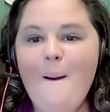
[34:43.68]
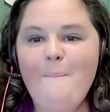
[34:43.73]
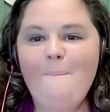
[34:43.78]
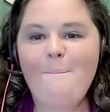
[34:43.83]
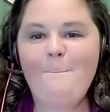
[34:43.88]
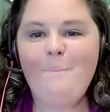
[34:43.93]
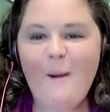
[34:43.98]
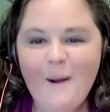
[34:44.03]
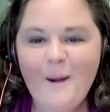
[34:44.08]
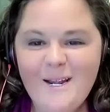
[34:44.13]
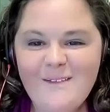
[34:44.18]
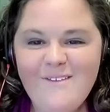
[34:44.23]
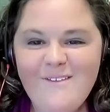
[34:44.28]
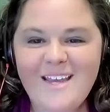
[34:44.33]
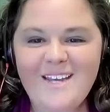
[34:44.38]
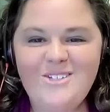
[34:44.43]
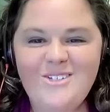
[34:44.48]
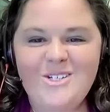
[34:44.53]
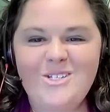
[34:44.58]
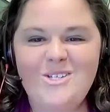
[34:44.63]
part of
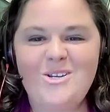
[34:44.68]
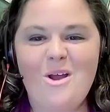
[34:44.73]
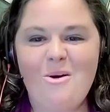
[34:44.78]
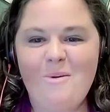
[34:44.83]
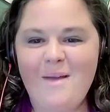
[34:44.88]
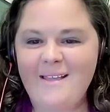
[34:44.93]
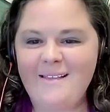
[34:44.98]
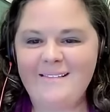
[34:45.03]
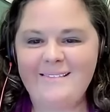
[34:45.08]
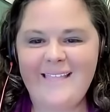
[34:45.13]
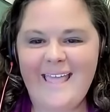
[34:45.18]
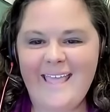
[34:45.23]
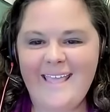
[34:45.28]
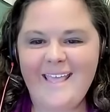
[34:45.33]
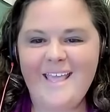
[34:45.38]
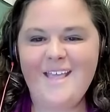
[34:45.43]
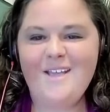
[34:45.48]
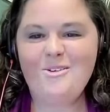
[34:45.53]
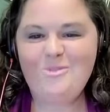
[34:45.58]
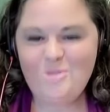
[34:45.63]
it is just knowing
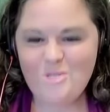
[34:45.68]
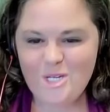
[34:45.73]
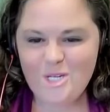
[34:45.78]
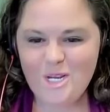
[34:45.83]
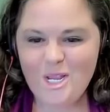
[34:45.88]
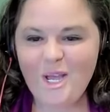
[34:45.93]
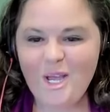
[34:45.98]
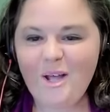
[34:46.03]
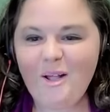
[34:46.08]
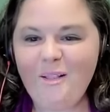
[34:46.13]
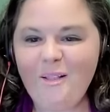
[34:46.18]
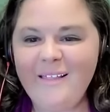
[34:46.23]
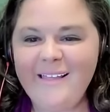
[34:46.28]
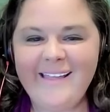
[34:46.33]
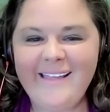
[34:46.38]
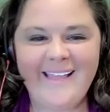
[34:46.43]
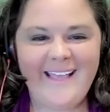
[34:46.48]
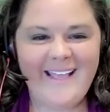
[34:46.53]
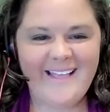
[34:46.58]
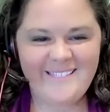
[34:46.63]
like chill,
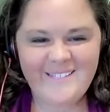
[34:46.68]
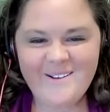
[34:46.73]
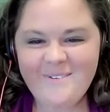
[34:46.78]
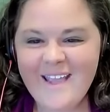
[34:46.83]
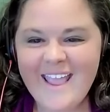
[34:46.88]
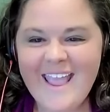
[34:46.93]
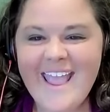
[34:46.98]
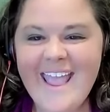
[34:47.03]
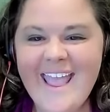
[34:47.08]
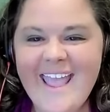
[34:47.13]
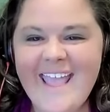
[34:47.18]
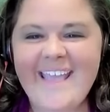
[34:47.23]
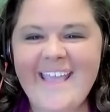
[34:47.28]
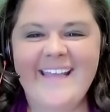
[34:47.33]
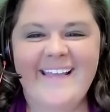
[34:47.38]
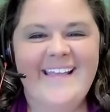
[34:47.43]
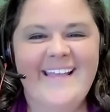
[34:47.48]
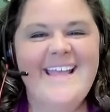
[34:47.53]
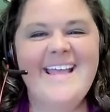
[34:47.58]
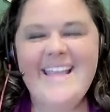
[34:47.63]
it's okay.
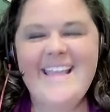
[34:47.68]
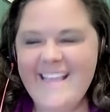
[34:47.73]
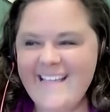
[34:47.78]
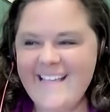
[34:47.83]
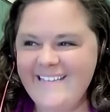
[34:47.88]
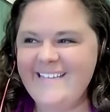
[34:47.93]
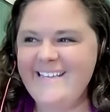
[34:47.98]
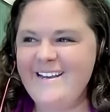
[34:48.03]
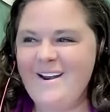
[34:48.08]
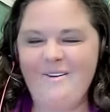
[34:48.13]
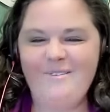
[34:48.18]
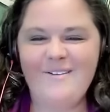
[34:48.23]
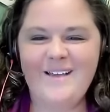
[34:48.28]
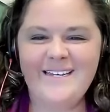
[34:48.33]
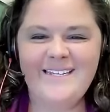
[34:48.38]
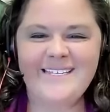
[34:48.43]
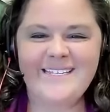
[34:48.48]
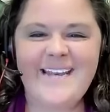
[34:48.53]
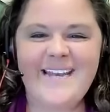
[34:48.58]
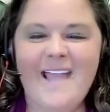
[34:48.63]
It, you know,
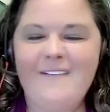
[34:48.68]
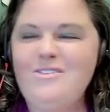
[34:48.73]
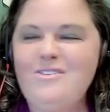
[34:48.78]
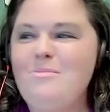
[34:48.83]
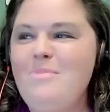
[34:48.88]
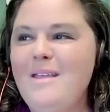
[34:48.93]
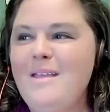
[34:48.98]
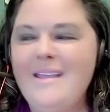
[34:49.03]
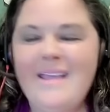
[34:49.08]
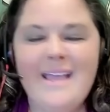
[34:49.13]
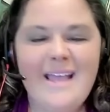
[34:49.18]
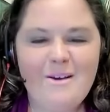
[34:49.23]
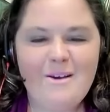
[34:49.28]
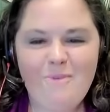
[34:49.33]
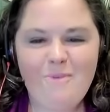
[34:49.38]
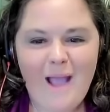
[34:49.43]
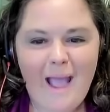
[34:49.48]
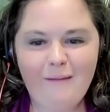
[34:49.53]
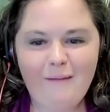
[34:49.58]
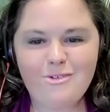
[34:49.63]
it doesn't have to be.
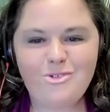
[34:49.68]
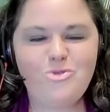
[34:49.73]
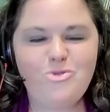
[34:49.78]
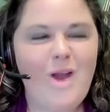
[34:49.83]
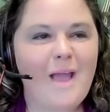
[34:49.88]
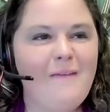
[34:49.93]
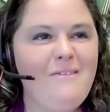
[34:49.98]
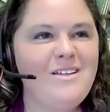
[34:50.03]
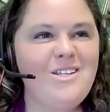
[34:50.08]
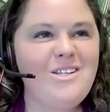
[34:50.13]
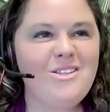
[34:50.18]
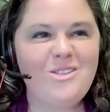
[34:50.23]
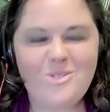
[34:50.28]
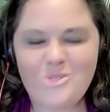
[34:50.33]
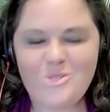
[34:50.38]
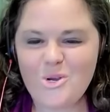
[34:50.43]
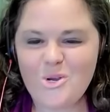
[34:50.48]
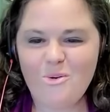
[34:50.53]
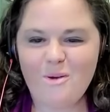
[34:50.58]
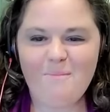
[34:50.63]
I was driving to the
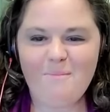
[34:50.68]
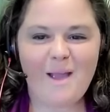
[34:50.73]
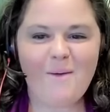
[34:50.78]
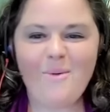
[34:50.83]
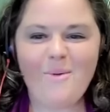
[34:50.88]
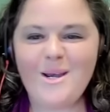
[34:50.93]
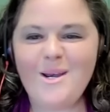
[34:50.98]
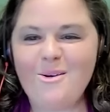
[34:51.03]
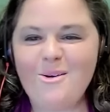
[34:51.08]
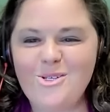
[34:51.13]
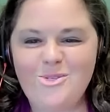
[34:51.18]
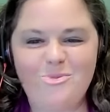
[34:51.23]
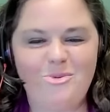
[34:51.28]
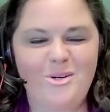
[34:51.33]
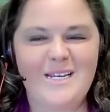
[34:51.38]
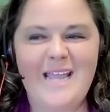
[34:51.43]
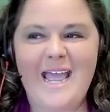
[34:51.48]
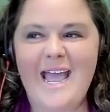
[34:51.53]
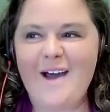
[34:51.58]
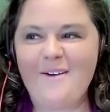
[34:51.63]
zoo and my windows were
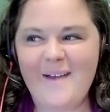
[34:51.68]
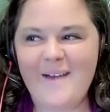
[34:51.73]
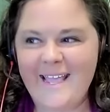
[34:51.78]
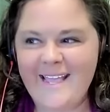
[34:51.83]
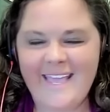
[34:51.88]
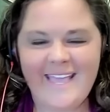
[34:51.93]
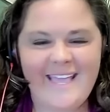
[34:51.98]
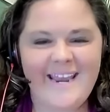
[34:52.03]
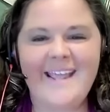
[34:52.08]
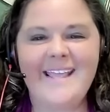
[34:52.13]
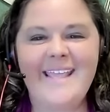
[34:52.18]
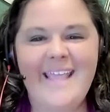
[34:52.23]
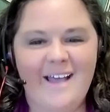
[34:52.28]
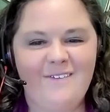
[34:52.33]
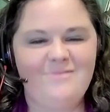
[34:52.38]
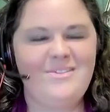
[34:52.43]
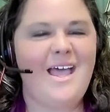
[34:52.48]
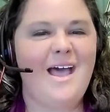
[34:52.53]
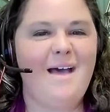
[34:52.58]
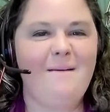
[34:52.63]
down, and can I
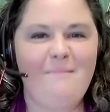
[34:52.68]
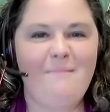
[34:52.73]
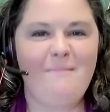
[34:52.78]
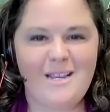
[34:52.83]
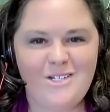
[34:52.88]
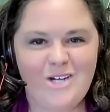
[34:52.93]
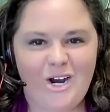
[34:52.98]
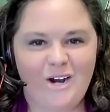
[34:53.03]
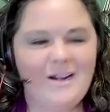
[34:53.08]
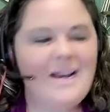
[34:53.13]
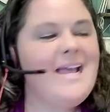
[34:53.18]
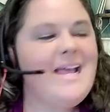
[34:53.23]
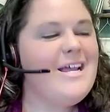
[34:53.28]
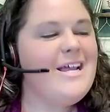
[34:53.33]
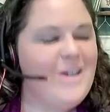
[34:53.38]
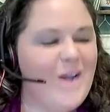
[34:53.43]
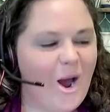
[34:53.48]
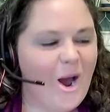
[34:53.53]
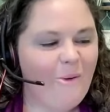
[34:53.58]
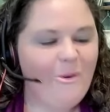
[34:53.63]
count that on my chart?
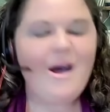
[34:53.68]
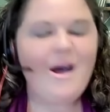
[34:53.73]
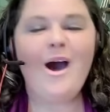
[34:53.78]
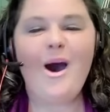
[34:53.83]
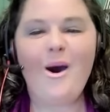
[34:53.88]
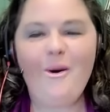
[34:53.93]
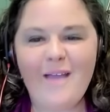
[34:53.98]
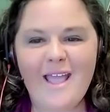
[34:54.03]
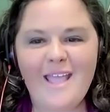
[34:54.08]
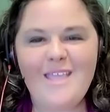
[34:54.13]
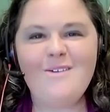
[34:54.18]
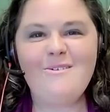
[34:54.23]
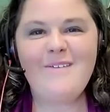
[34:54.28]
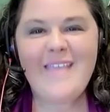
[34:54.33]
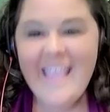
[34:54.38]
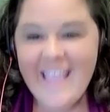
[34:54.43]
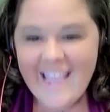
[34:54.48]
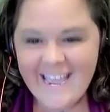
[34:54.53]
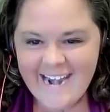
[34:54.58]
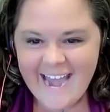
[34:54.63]
No. okay, you
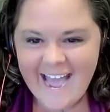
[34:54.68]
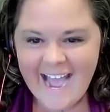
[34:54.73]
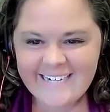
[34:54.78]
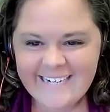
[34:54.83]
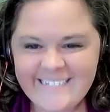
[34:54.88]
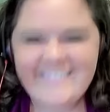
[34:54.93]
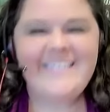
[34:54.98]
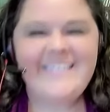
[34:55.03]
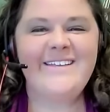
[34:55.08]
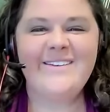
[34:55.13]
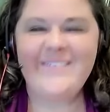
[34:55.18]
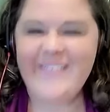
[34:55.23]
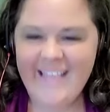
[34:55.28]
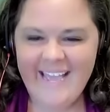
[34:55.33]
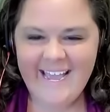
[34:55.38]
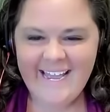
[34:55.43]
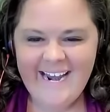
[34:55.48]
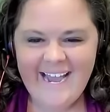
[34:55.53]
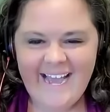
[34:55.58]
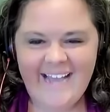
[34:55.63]
cannot. You
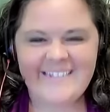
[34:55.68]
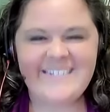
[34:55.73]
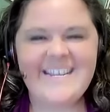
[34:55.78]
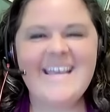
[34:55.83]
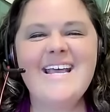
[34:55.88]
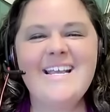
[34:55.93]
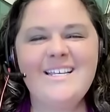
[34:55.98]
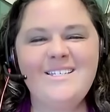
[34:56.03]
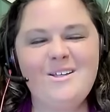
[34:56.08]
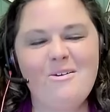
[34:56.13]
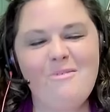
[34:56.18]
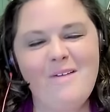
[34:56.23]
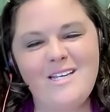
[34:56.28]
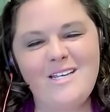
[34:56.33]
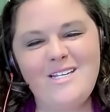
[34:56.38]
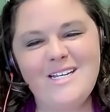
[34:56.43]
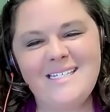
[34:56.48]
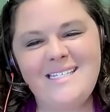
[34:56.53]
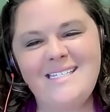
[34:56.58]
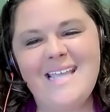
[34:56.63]
cannot. So we
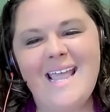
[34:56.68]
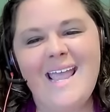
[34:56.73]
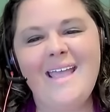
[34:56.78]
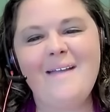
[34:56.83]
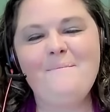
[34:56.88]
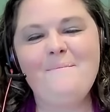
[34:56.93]
just say,